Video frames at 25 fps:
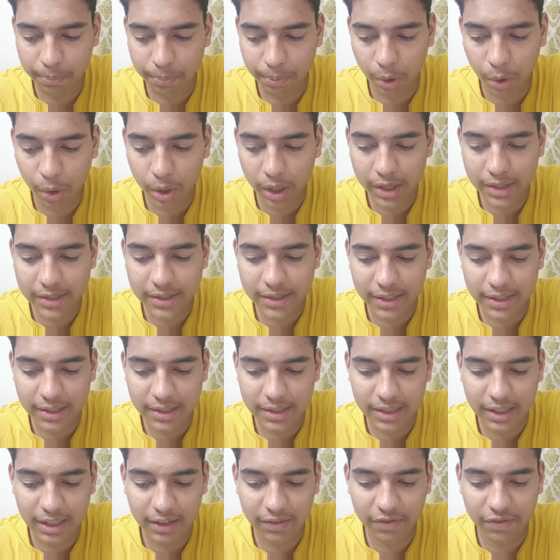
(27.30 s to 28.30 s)
Boyes
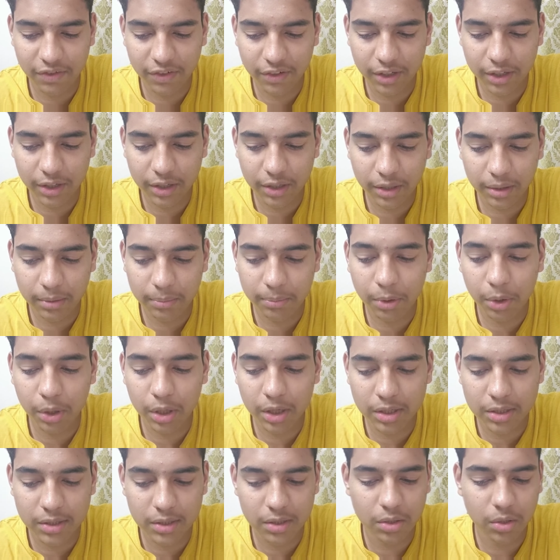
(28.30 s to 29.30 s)
and Seifert.
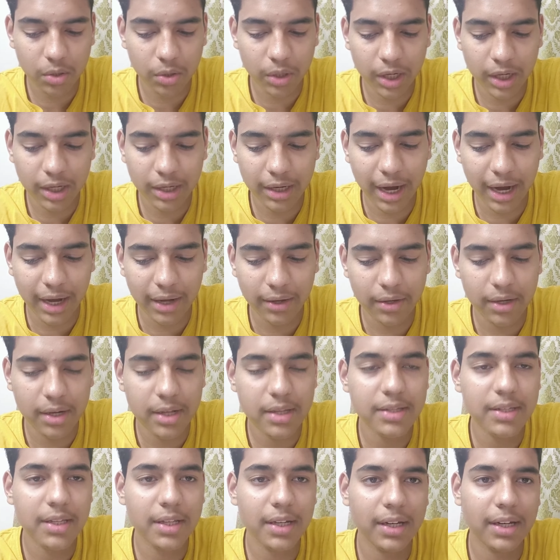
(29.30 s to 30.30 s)
Boyes scoring 9
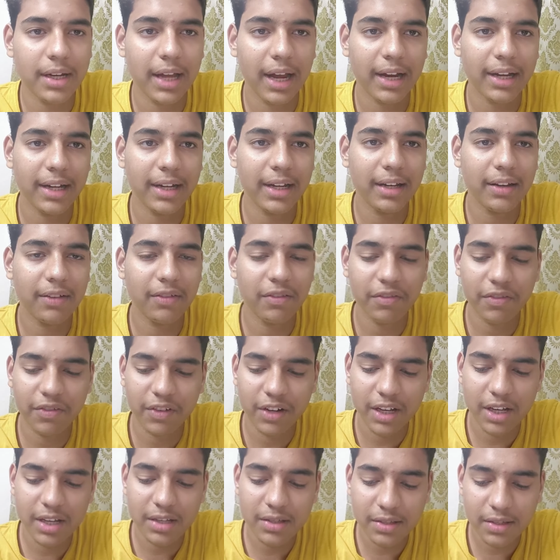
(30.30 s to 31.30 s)
runs in 9
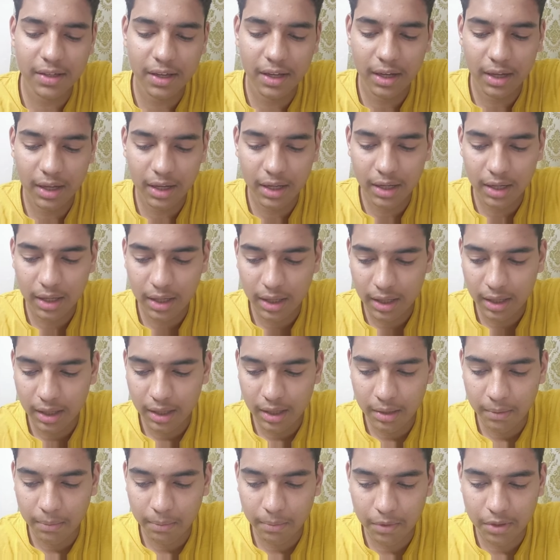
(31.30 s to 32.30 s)
deliveries,
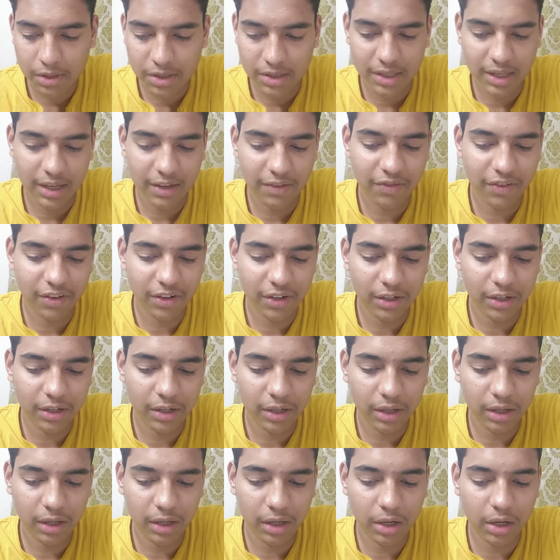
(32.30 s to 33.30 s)

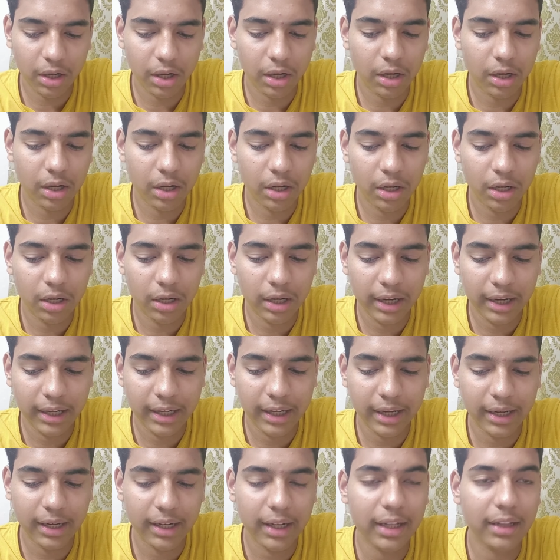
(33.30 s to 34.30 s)
Seifert
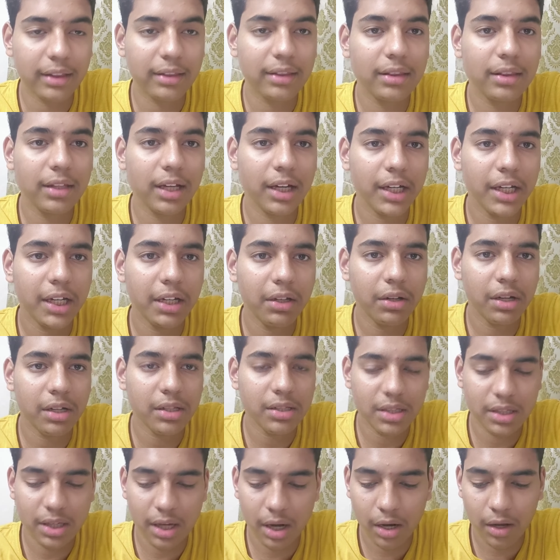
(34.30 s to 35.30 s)
hitting 13
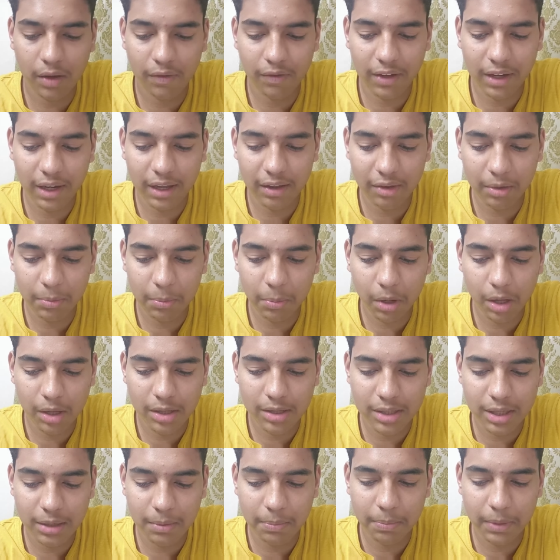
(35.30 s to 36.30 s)
runs out of 11
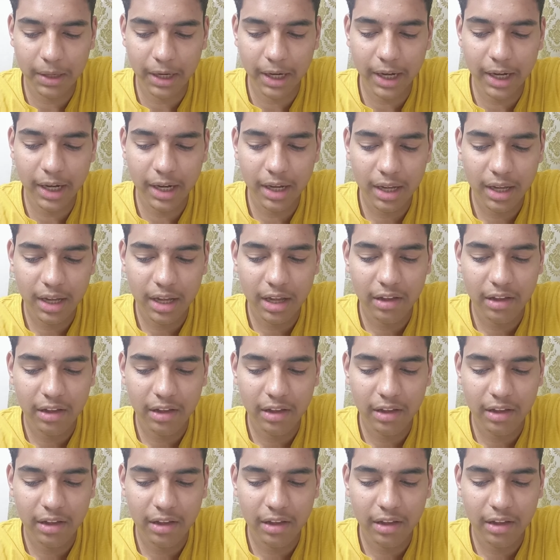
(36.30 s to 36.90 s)
balls he played.